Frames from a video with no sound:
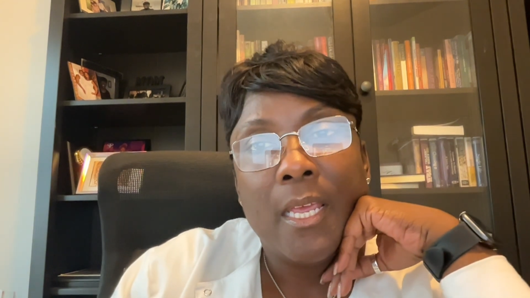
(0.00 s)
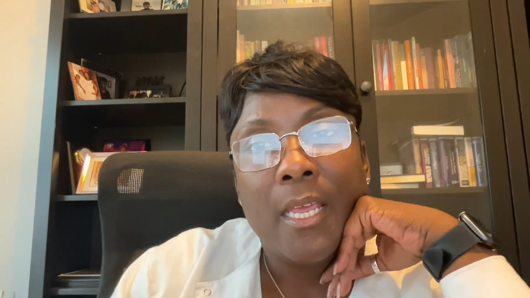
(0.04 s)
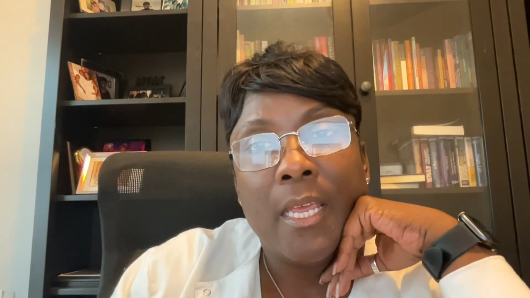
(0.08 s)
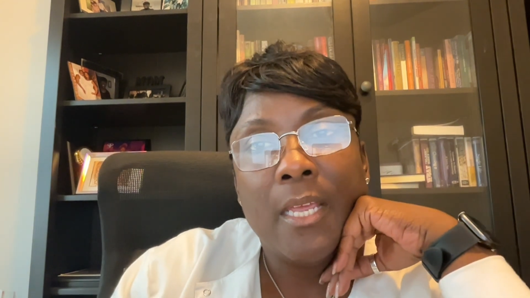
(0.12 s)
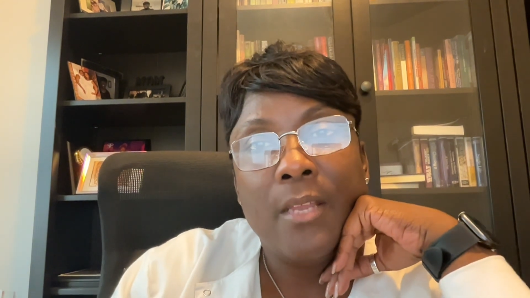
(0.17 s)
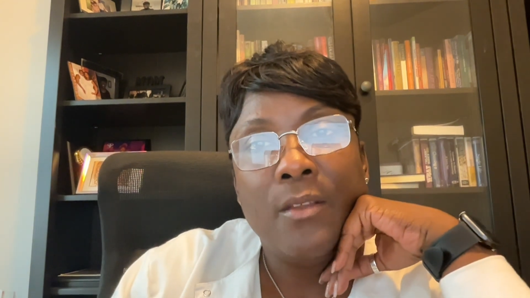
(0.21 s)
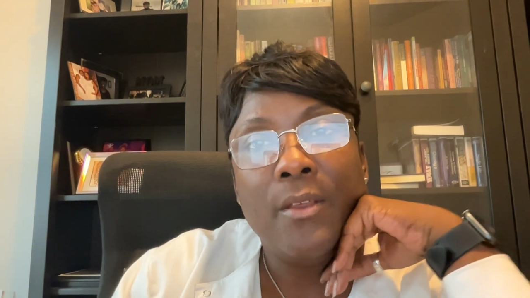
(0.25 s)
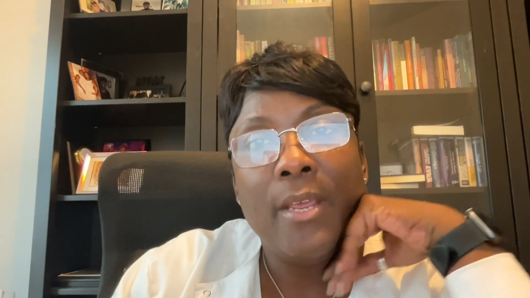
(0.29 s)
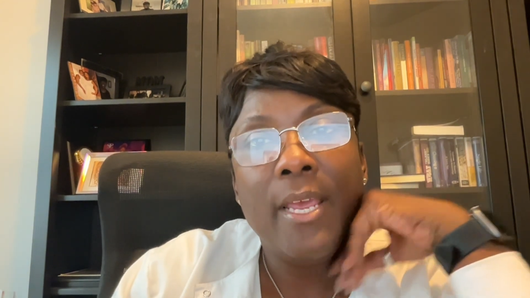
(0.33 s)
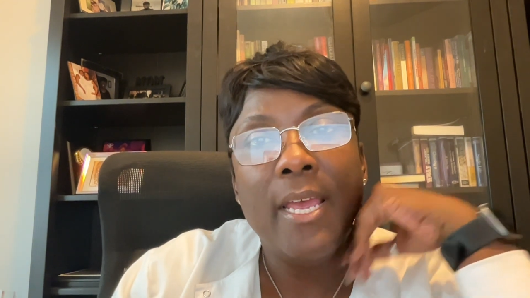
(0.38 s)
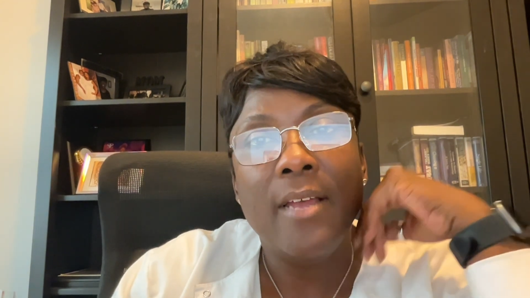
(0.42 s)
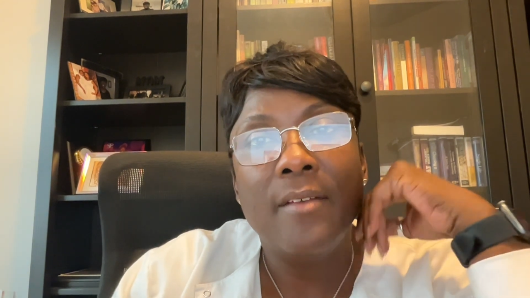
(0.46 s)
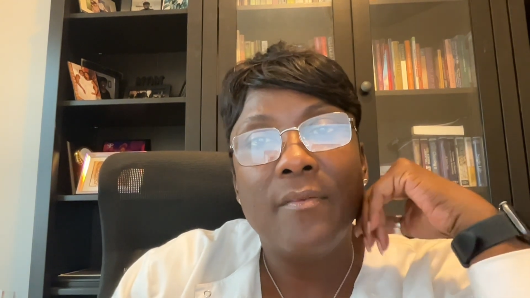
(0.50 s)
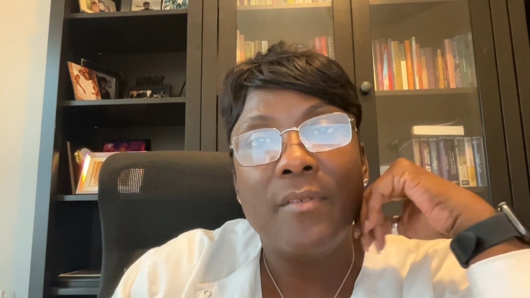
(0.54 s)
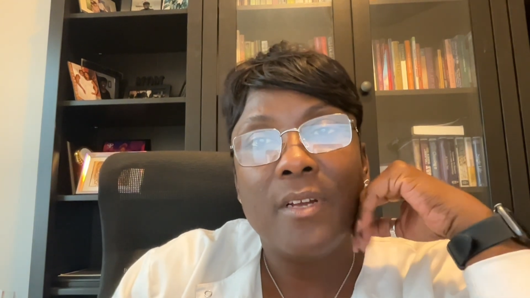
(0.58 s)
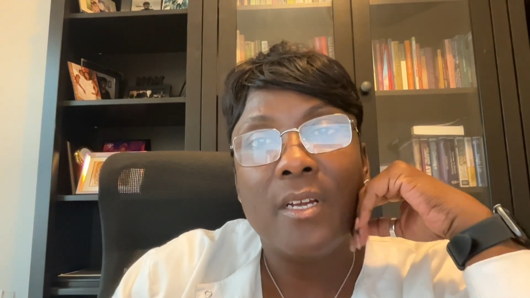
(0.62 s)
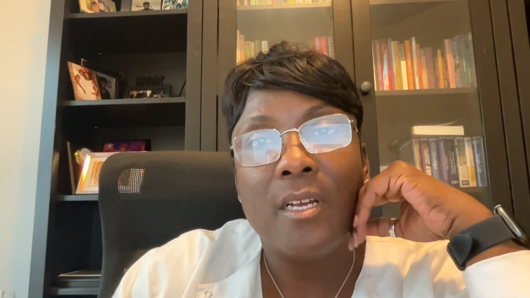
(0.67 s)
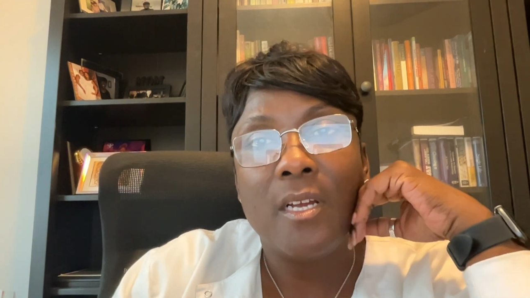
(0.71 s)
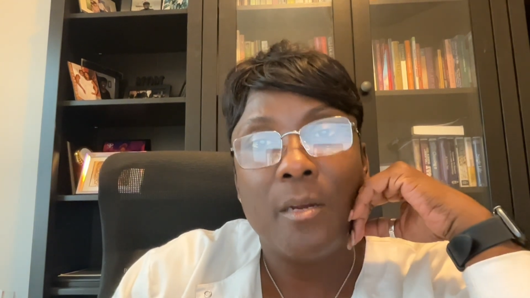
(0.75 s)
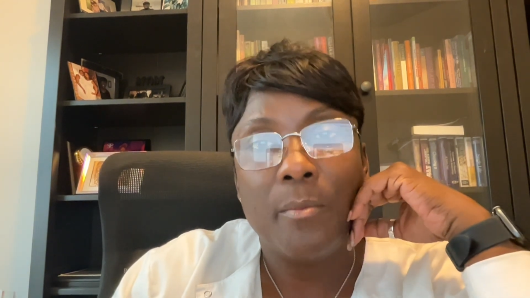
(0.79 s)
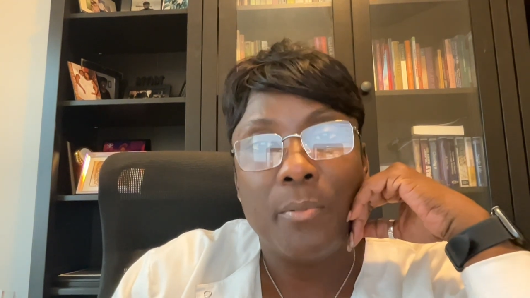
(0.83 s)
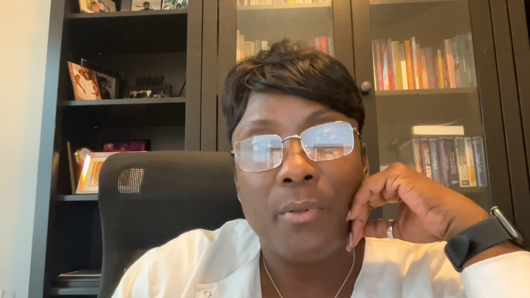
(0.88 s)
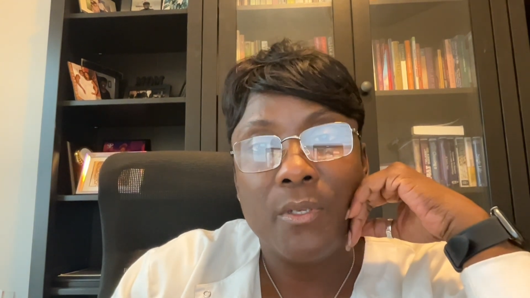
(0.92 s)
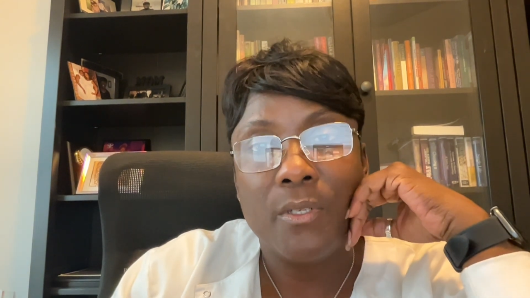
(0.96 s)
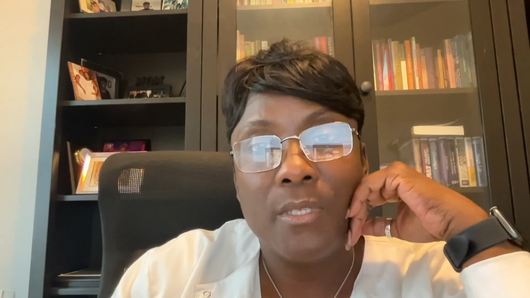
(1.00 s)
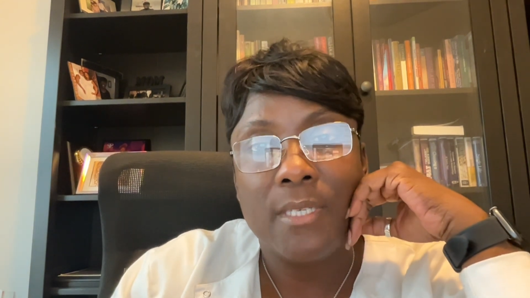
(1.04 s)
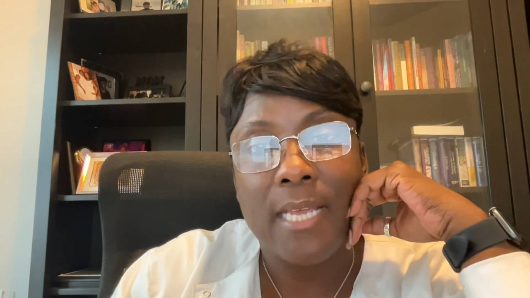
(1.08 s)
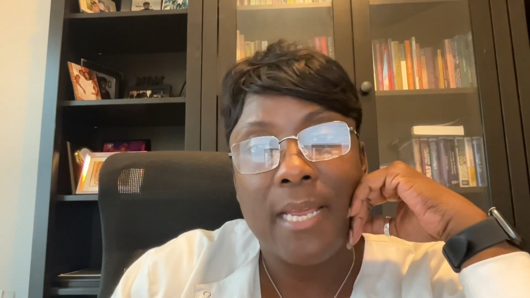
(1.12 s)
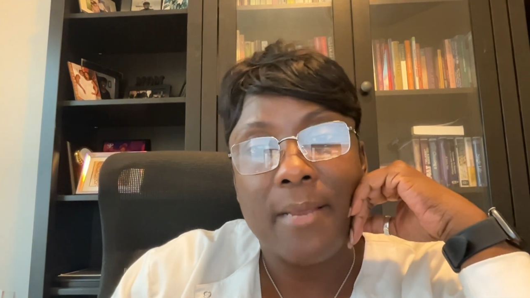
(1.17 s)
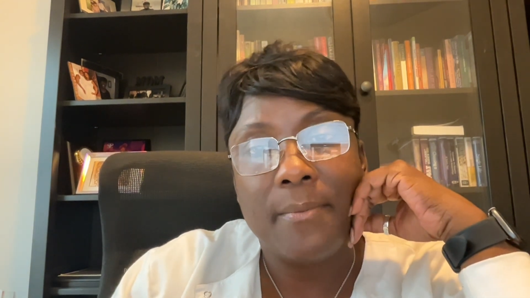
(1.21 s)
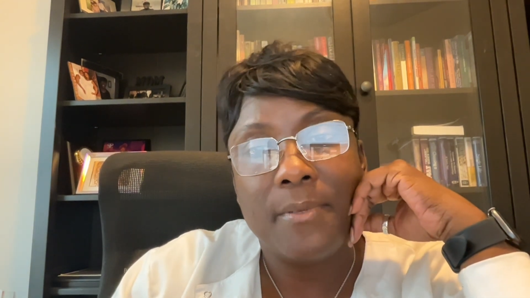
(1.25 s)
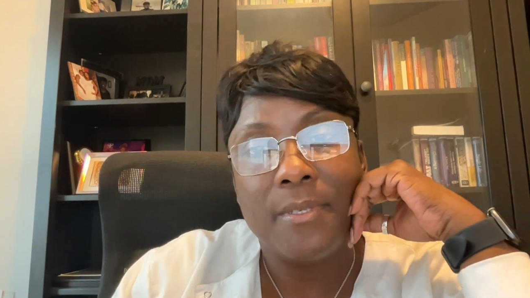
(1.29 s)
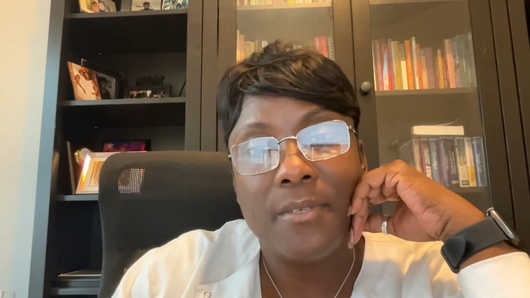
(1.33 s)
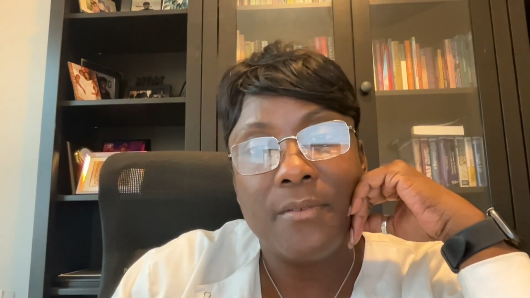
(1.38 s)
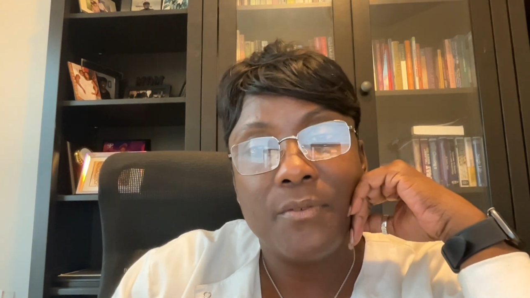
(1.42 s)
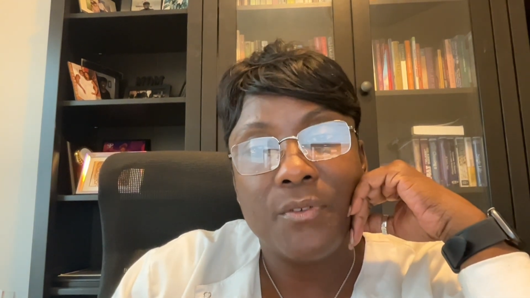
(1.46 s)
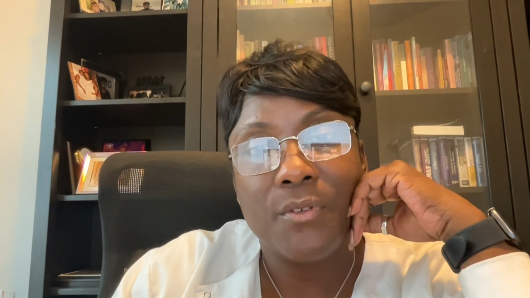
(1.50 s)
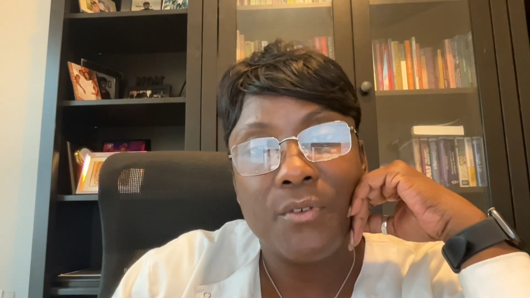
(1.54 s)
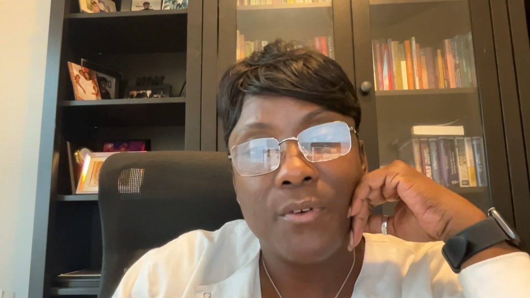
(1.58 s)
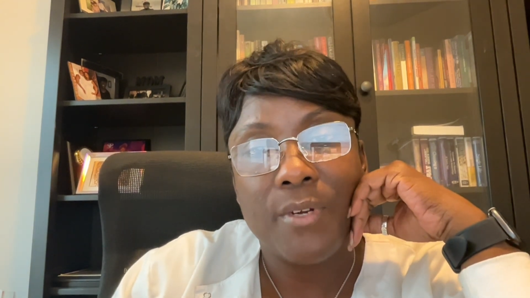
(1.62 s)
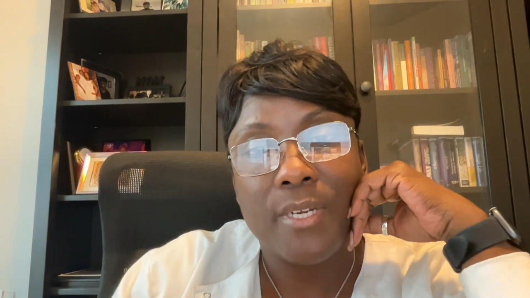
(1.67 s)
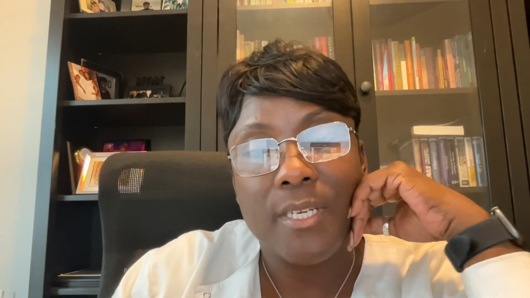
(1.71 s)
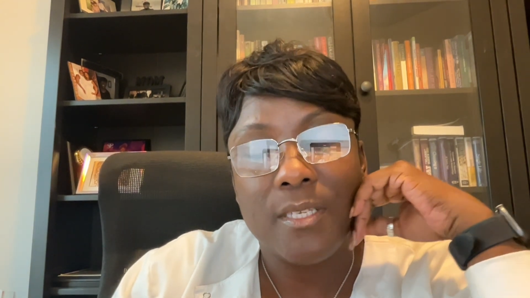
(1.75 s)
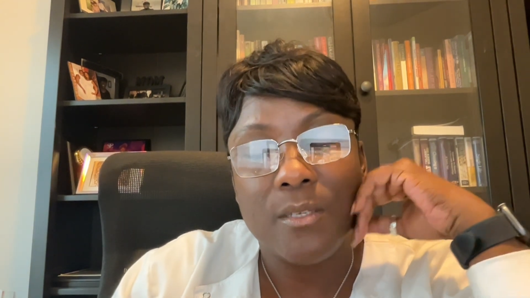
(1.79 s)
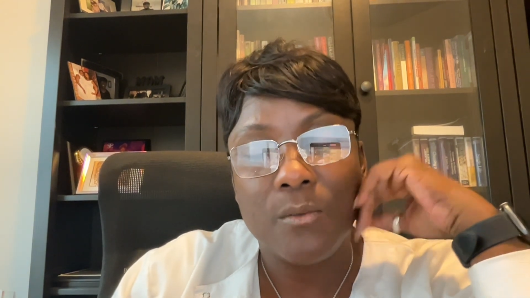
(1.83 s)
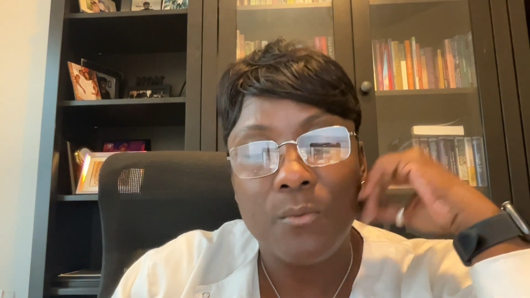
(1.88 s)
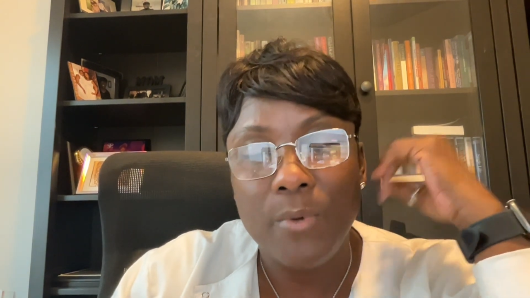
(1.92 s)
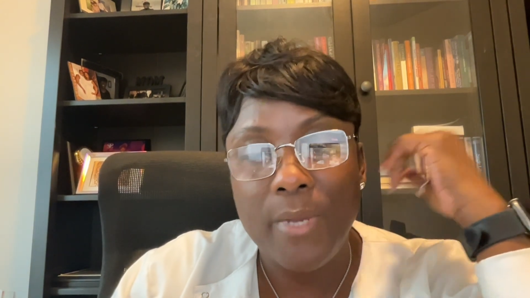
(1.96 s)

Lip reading: And you have a couple of types of stress.